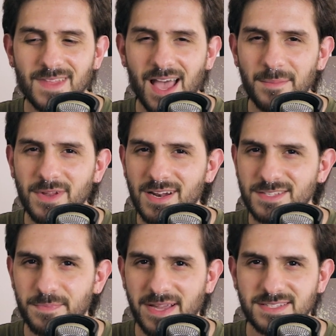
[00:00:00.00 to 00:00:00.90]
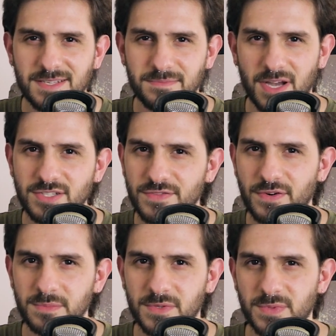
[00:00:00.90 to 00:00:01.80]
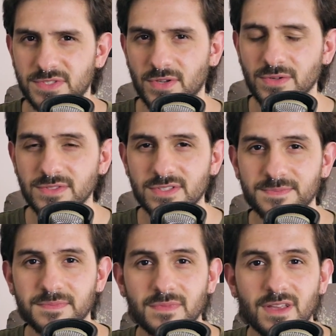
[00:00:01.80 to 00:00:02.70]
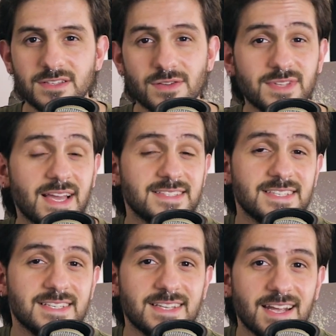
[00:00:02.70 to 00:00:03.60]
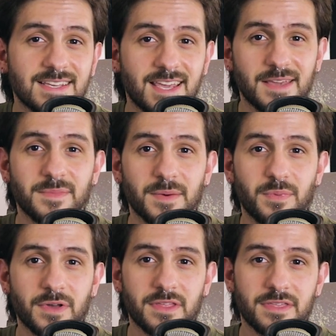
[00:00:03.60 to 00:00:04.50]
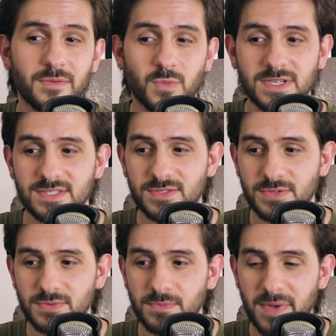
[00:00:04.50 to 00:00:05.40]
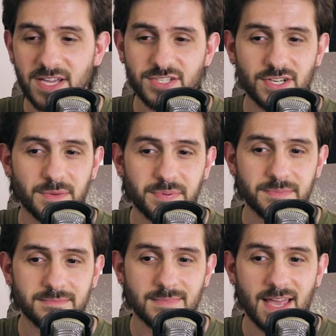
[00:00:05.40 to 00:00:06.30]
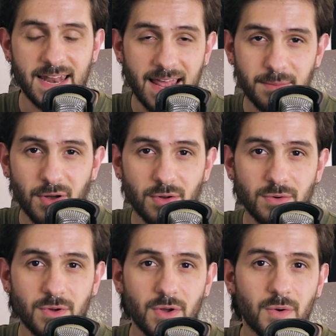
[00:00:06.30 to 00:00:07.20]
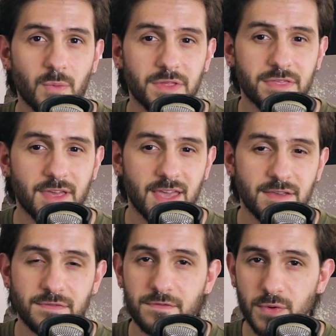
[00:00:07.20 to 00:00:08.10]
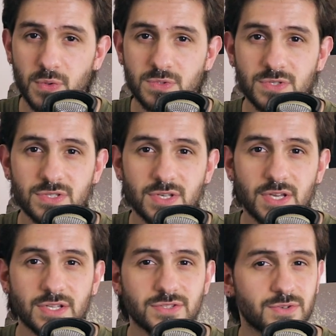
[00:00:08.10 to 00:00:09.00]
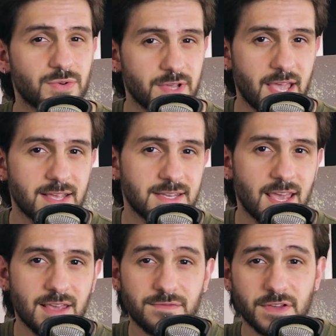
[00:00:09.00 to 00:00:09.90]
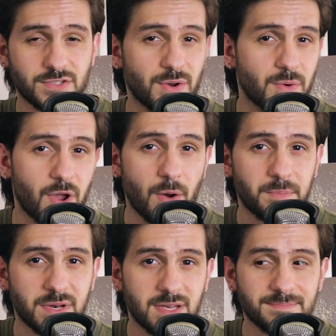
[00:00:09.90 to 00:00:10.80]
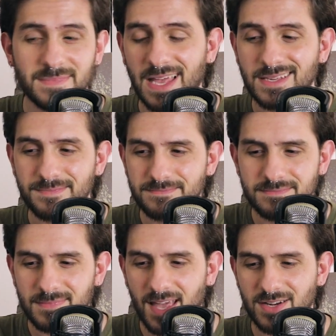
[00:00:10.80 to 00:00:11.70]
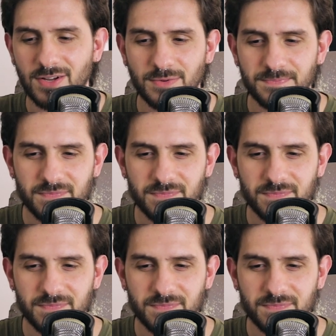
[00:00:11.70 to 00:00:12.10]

I'm not expecting much from the results. So the idea that I came up with was to mash up an animal with a food to create a fictional company, like, I don't know,